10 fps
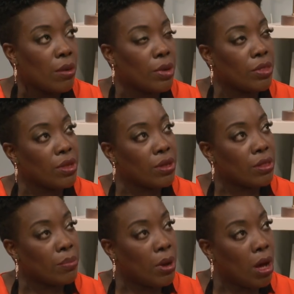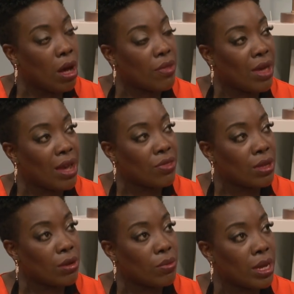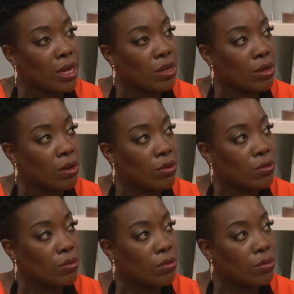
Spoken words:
But the part that I think where, you know,